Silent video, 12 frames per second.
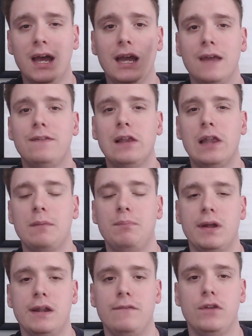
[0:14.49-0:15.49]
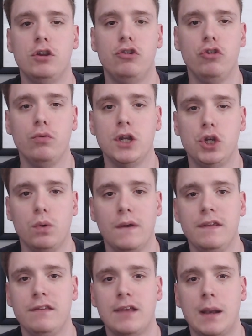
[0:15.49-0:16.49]
Hit the like button if you do enjoy
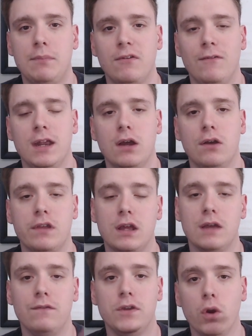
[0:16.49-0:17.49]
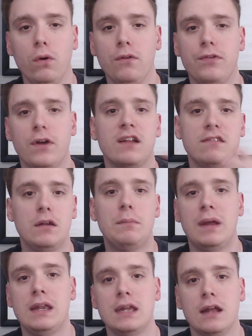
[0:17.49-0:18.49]
these types of videos, and give your thoughts and
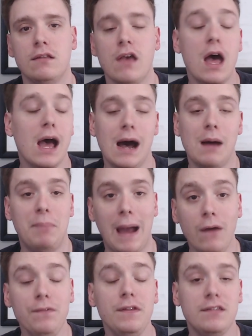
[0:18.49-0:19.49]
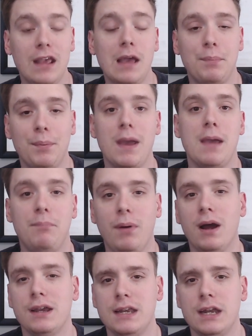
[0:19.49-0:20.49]
opinions about the Tampa Bay
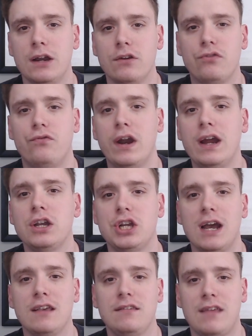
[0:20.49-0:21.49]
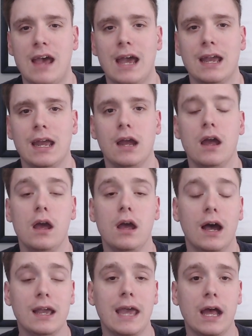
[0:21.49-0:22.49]
Buccaneers franchise tagging,
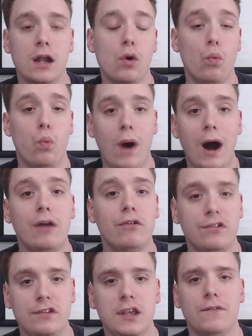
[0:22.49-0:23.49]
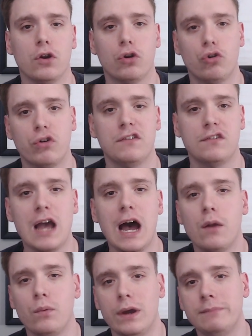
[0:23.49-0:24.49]
again, wide receiver Chris
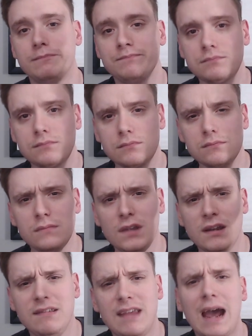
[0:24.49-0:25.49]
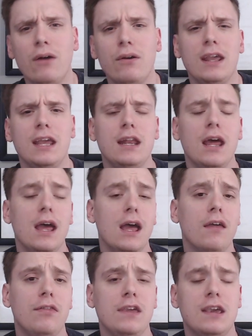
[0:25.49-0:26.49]
Godwin, down in
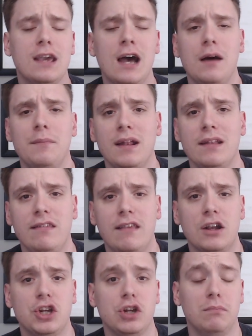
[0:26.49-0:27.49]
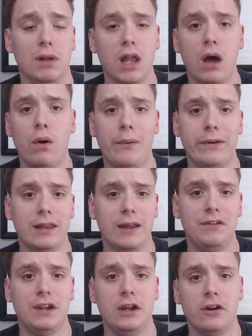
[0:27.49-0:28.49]
the comments section below. I would
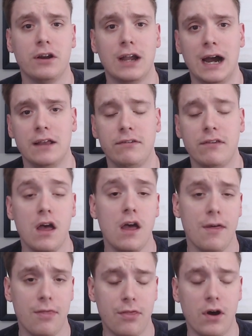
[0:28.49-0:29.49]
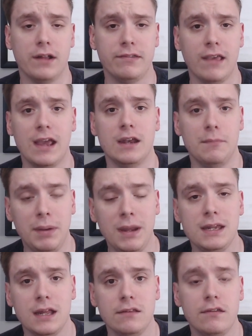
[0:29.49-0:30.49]
love to hear your guys' thoughts and
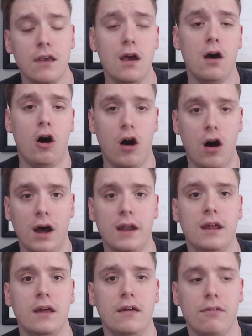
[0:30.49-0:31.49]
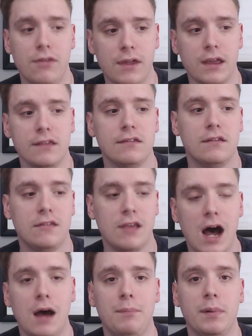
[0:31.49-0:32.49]
opinions on this
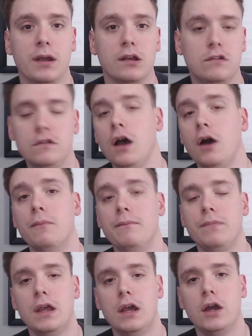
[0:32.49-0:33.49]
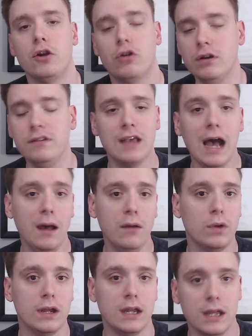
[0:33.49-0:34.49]
topic. So, Chris
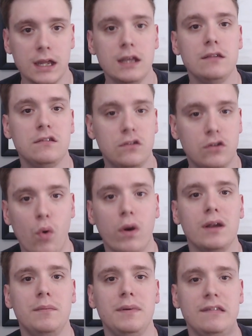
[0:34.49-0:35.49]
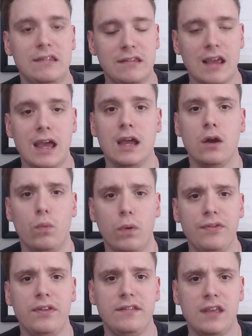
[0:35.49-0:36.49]
Godwin is going to be staying
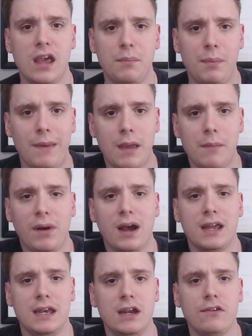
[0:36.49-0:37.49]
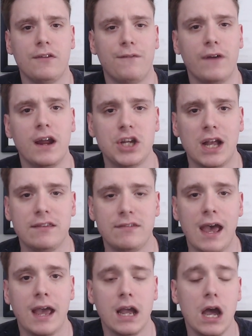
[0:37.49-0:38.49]
with the Tampa Bay Buccaneers. The franchise
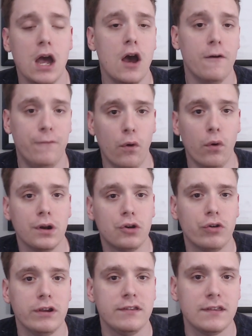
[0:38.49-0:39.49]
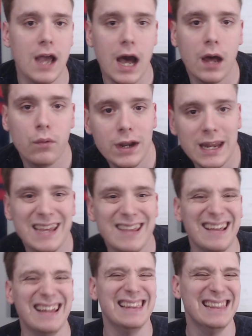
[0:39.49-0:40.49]
tag for Chris Godwin is
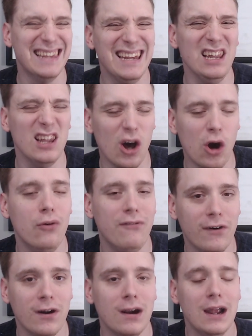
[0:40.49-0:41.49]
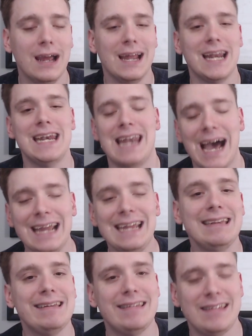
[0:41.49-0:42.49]
a little over
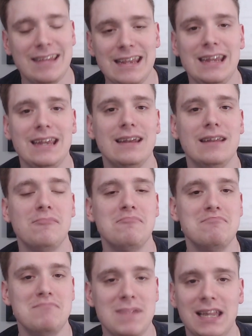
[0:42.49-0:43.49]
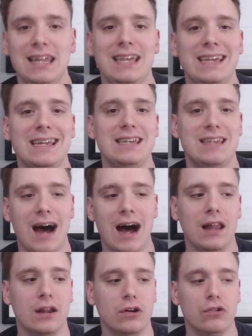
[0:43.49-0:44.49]
nineteen million
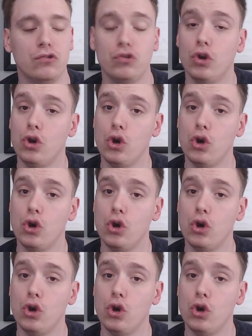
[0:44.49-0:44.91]
dollars.